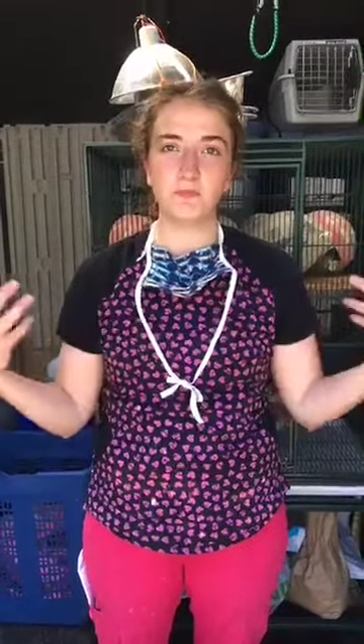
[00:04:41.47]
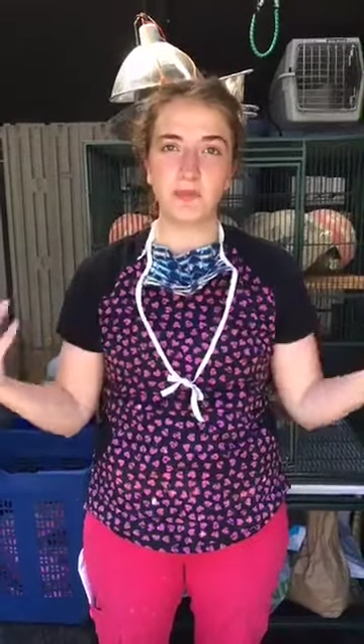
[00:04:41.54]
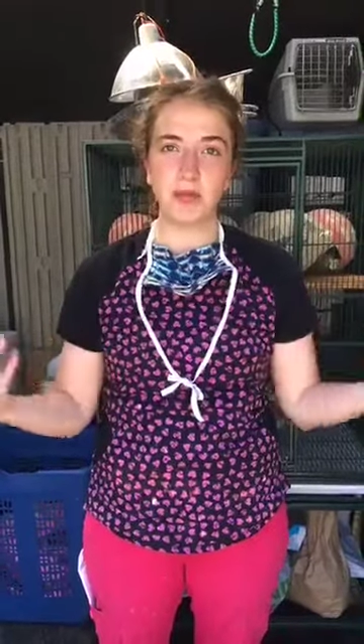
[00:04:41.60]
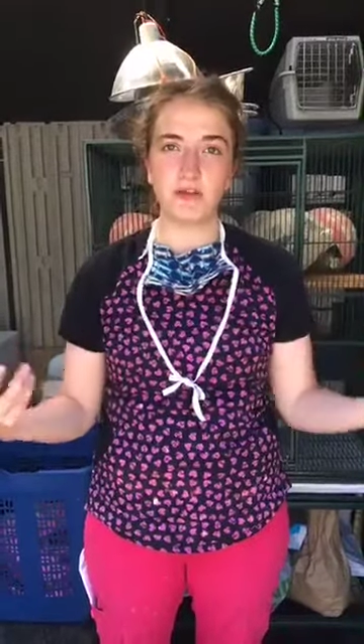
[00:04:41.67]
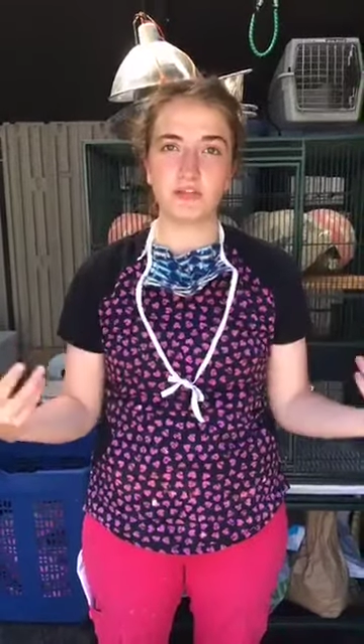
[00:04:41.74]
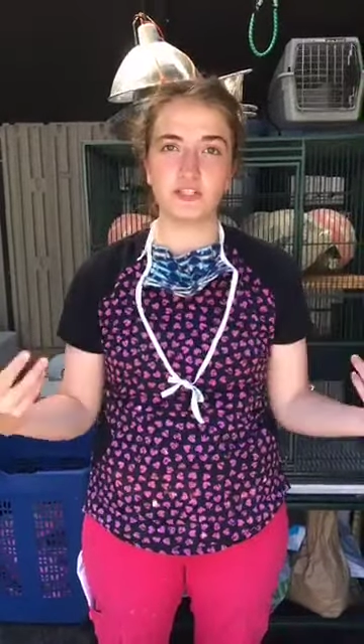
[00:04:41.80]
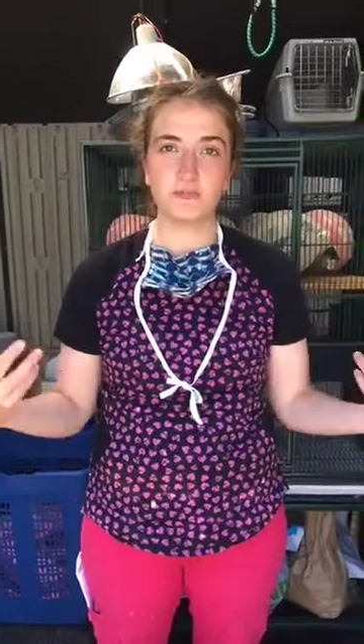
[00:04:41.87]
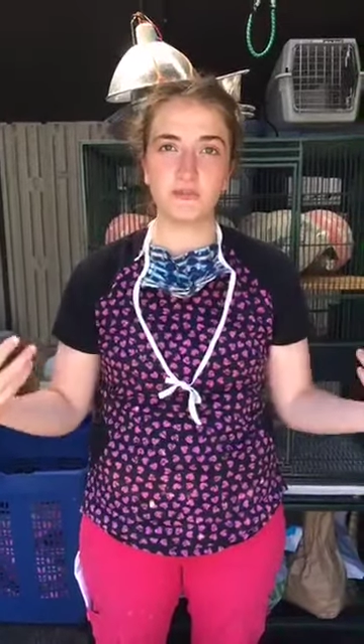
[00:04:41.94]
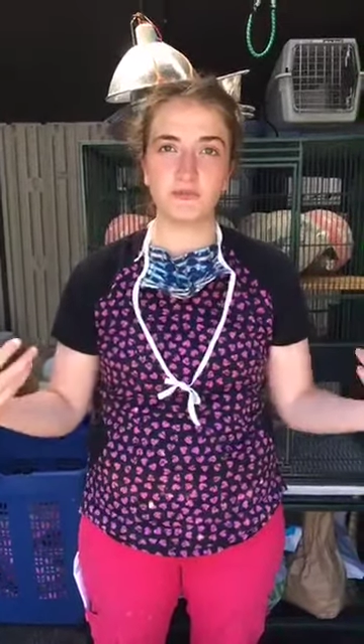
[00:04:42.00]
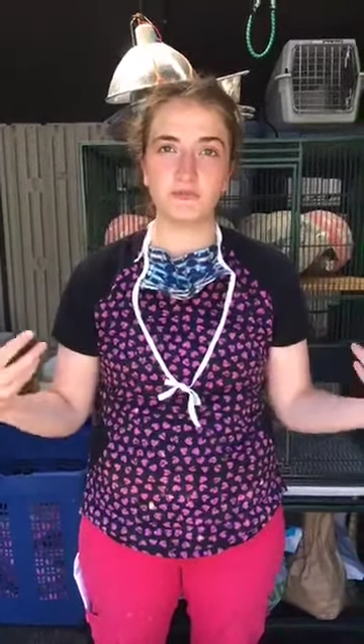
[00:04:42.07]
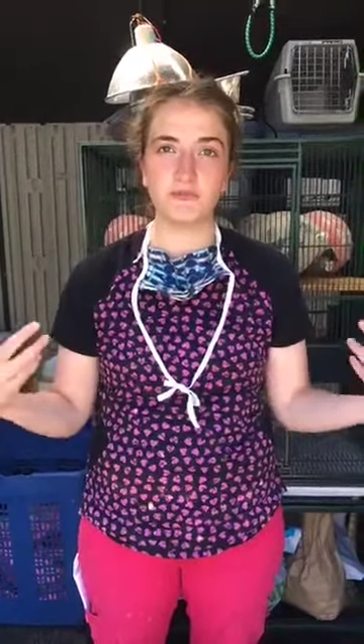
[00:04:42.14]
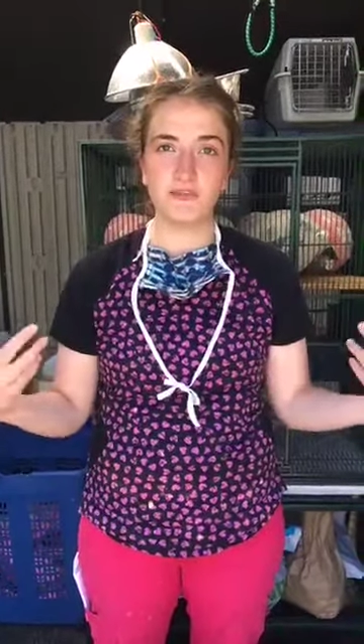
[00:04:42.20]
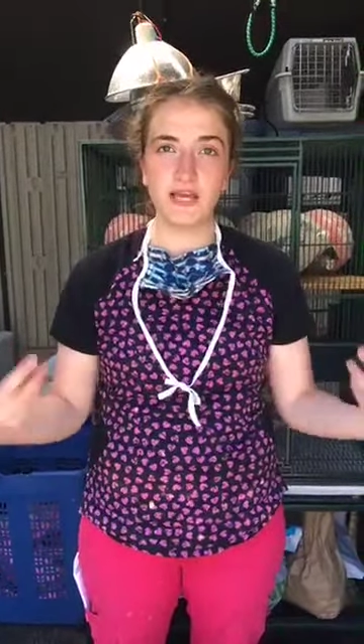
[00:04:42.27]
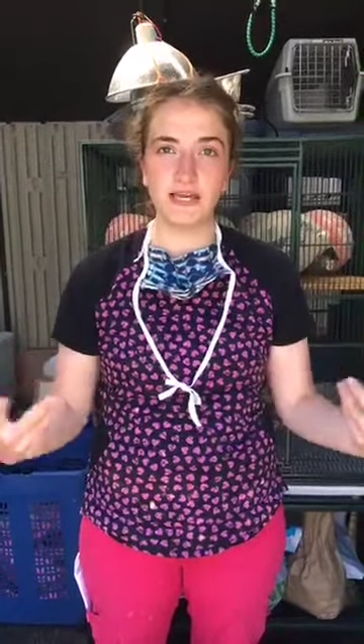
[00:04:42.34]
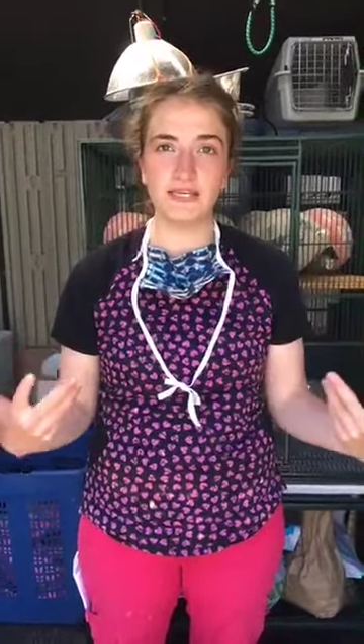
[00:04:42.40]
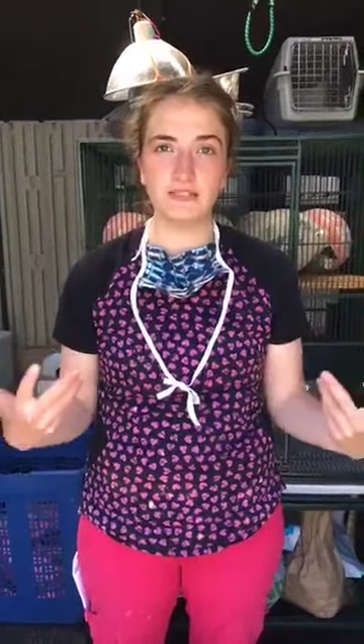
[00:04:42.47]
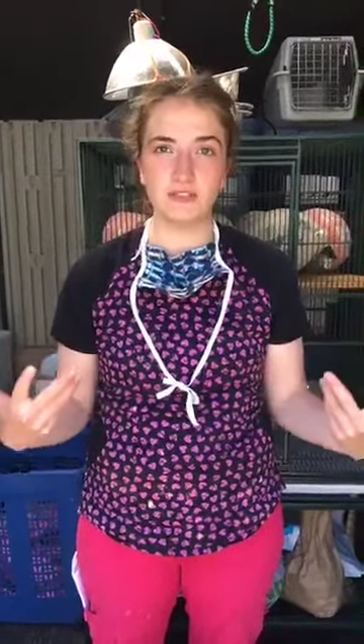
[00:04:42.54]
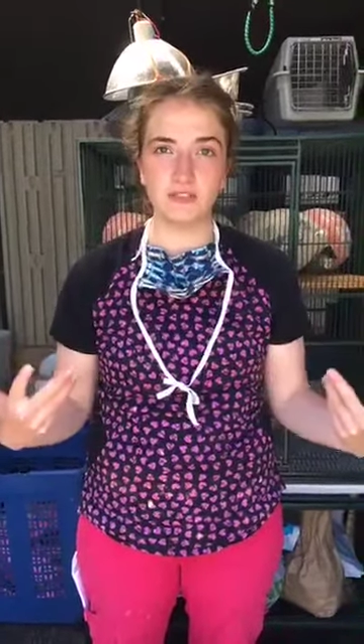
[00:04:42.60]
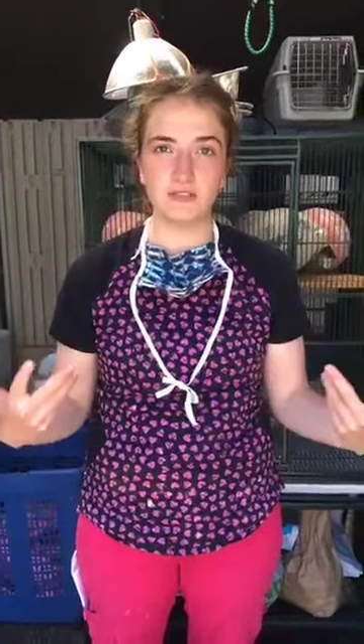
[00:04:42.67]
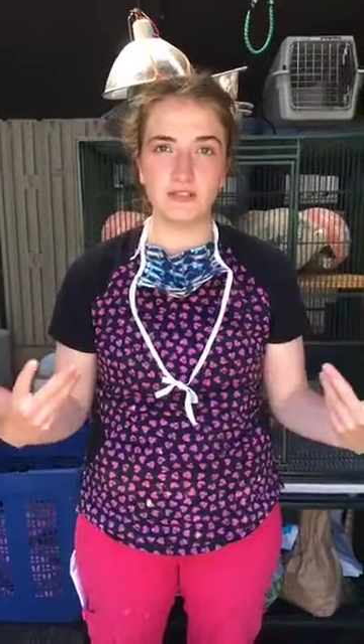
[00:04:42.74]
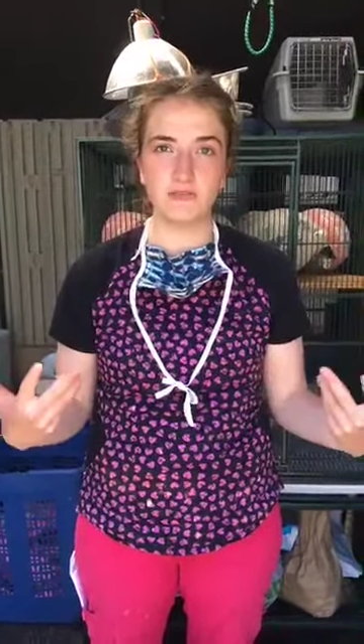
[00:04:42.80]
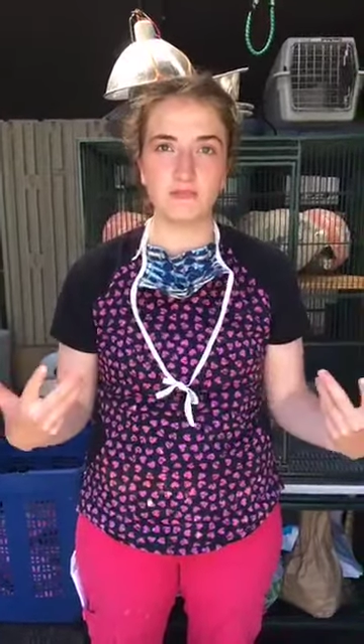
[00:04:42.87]
parents won't fly
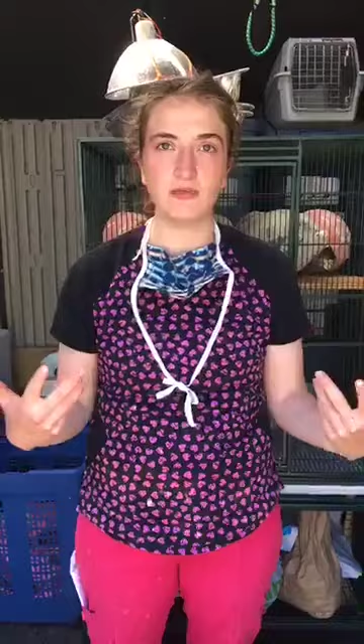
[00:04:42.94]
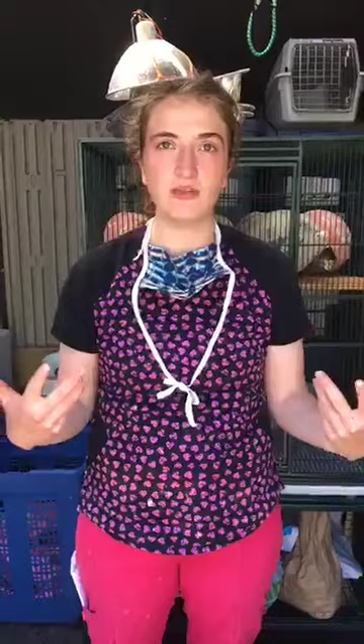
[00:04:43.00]
into them.